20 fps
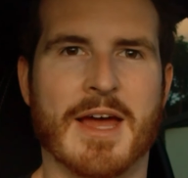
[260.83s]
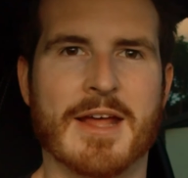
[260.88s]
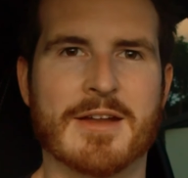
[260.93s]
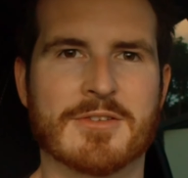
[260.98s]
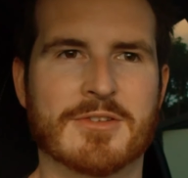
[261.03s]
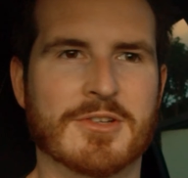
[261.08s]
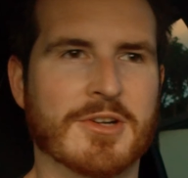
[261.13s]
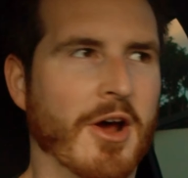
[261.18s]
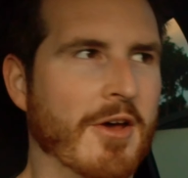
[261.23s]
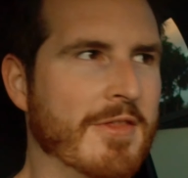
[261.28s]

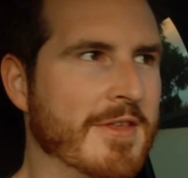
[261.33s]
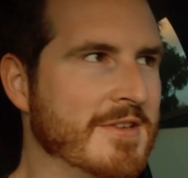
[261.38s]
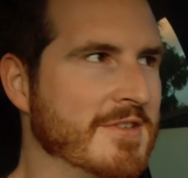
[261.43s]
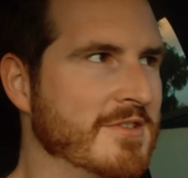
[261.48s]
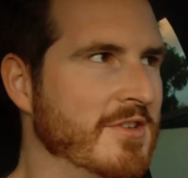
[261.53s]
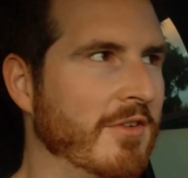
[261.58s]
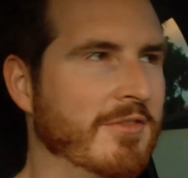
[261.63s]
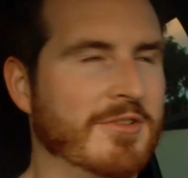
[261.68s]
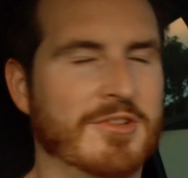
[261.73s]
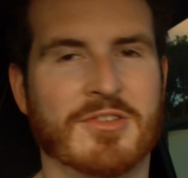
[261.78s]
And you know, this
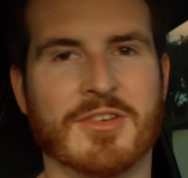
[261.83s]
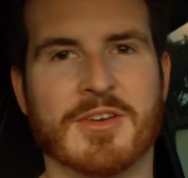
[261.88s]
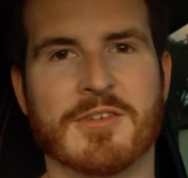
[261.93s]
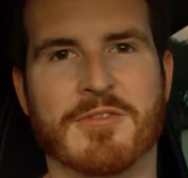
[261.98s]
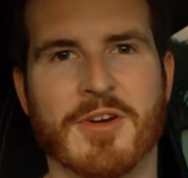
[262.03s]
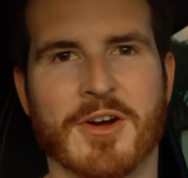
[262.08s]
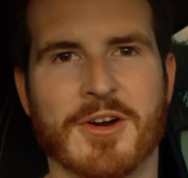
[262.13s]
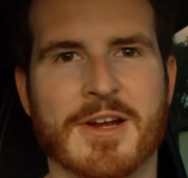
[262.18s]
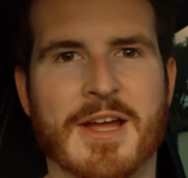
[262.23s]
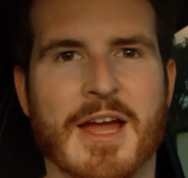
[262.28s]
is obviously a
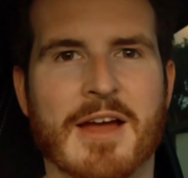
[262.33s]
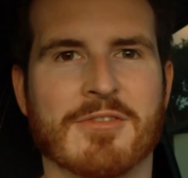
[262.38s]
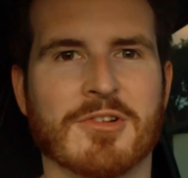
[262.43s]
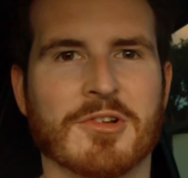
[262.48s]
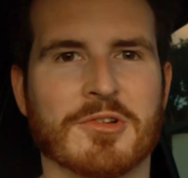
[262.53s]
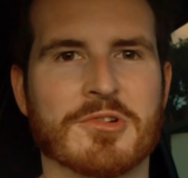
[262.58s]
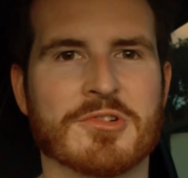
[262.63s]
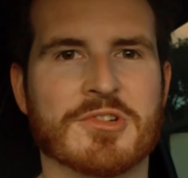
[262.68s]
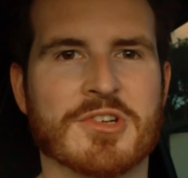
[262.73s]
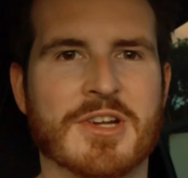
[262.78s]
very
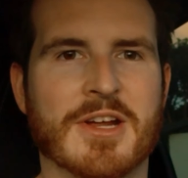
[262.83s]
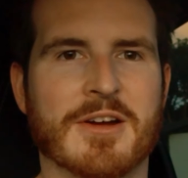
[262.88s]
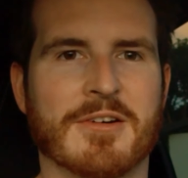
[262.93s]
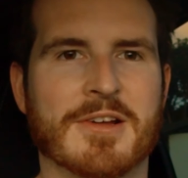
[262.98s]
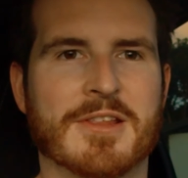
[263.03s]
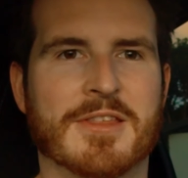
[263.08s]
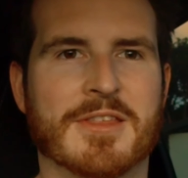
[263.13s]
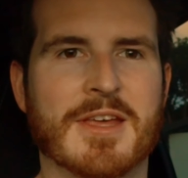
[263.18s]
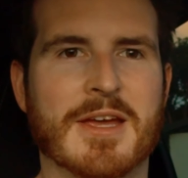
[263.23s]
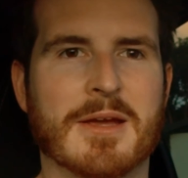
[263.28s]

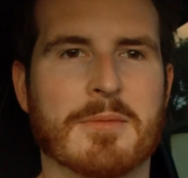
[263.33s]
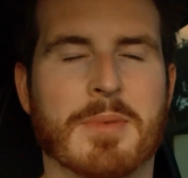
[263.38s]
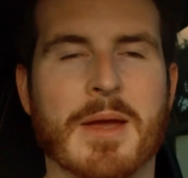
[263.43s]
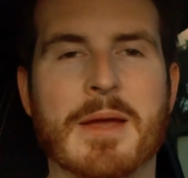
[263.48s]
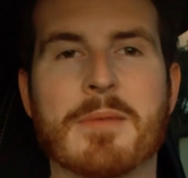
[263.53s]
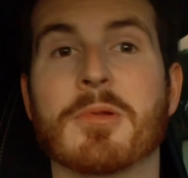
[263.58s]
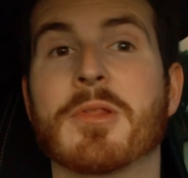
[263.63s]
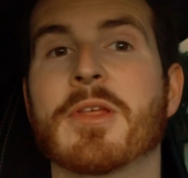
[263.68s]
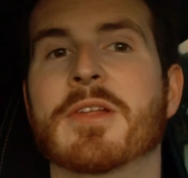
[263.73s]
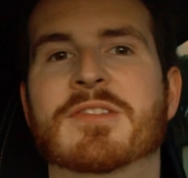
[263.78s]
evolutionary thing.
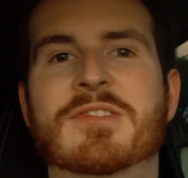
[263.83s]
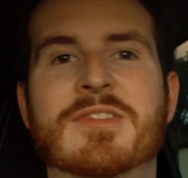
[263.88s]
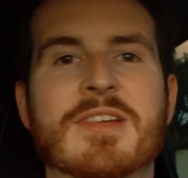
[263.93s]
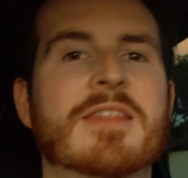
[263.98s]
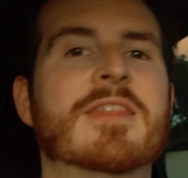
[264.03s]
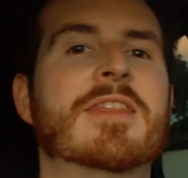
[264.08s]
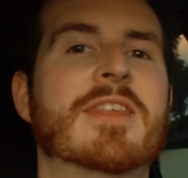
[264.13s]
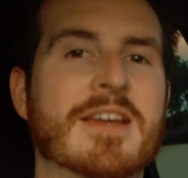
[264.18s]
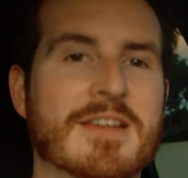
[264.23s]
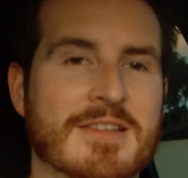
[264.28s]
People that
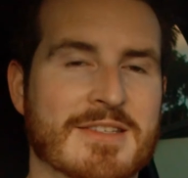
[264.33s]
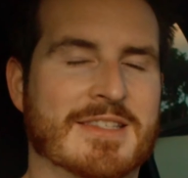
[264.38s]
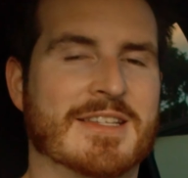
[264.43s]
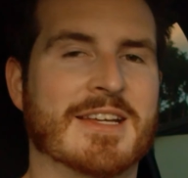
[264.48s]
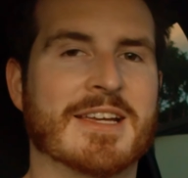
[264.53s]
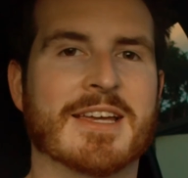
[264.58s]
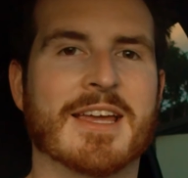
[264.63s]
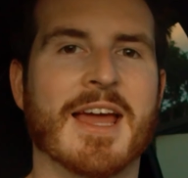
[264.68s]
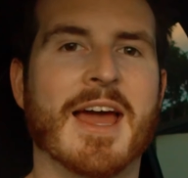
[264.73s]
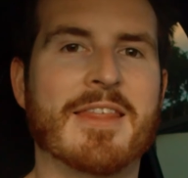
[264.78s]
did things
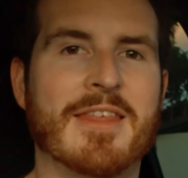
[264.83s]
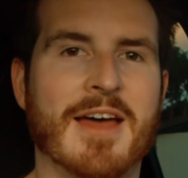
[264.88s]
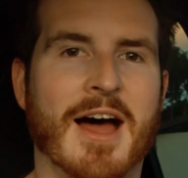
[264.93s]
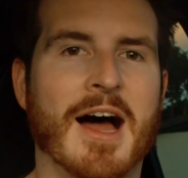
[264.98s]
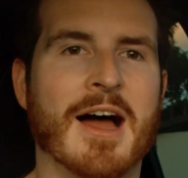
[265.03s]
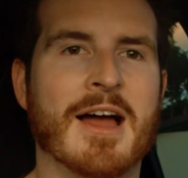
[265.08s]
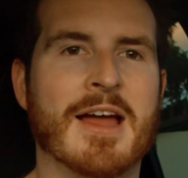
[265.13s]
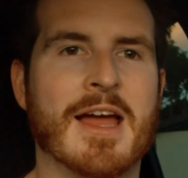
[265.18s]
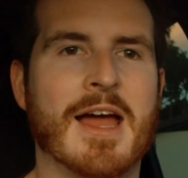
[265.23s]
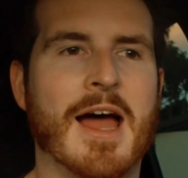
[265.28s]

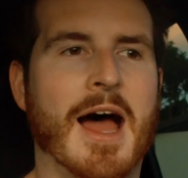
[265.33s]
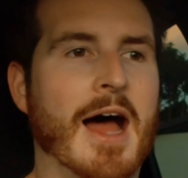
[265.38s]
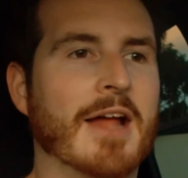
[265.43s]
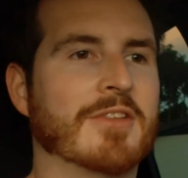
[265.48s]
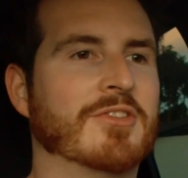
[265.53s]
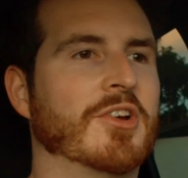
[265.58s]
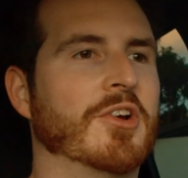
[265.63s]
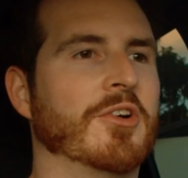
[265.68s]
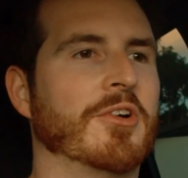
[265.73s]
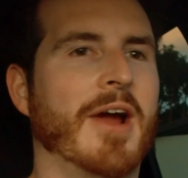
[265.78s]
together uh,
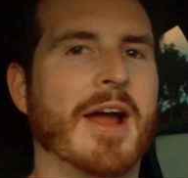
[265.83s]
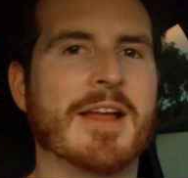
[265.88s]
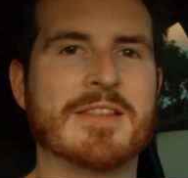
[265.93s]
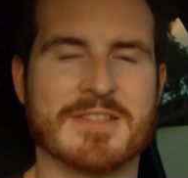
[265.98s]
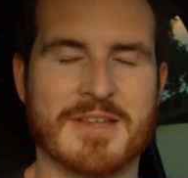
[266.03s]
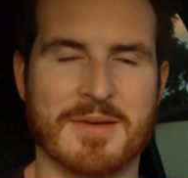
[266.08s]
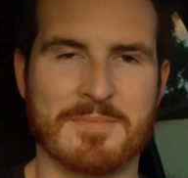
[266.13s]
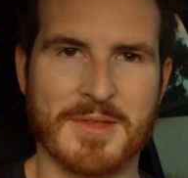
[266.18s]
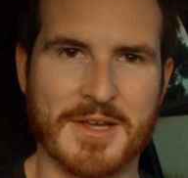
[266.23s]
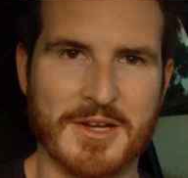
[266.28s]
to create
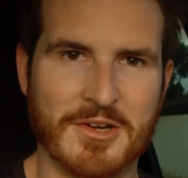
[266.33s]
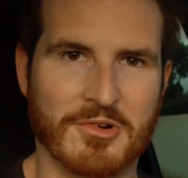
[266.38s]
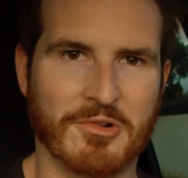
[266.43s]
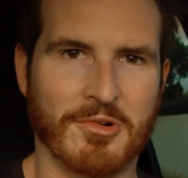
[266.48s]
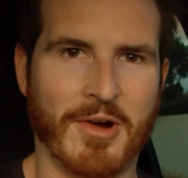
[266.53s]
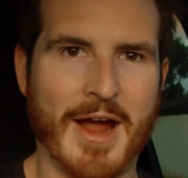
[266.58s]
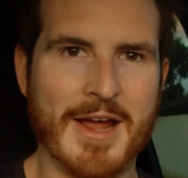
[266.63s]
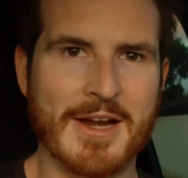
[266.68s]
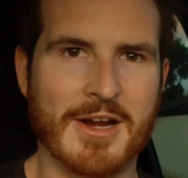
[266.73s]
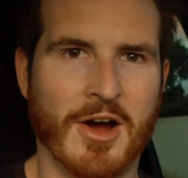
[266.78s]
something
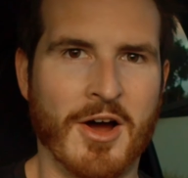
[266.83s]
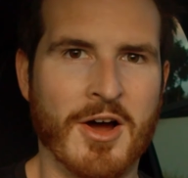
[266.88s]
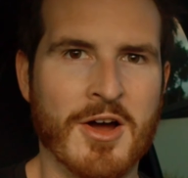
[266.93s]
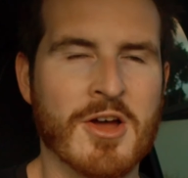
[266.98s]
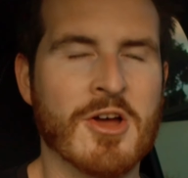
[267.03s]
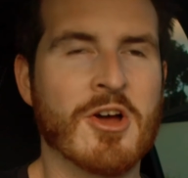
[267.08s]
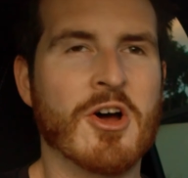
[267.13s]
greater